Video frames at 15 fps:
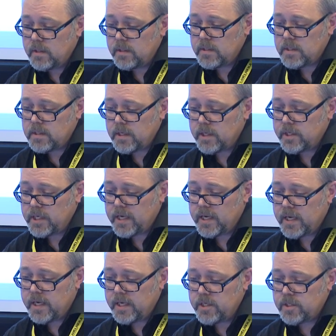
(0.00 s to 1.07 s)
such
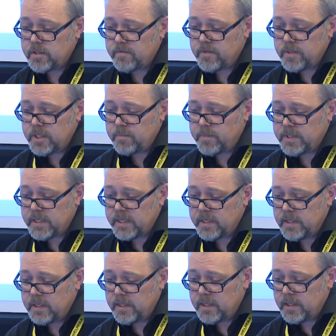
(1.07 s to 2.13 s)
as for this
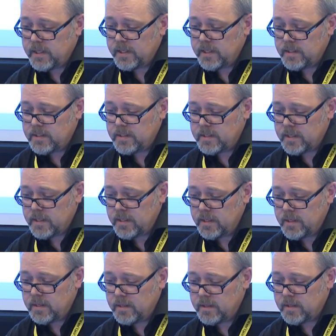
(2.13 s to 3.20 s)
particular legal entity,
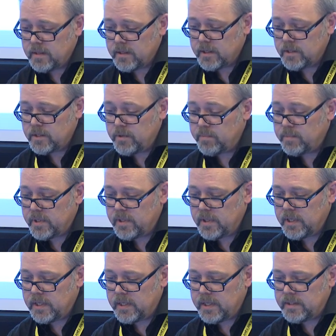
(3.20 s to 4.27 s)
and do it per
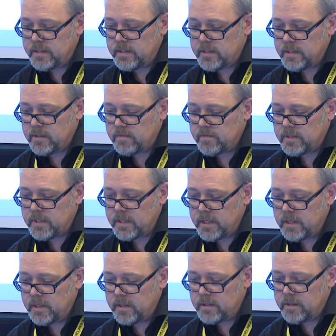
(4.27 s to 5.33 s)
legal entity obviously,
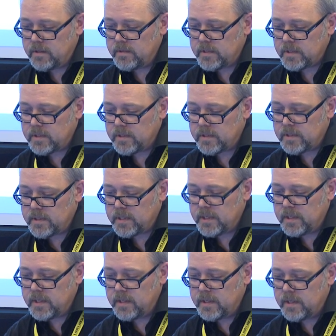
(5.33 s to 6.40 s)
USRT.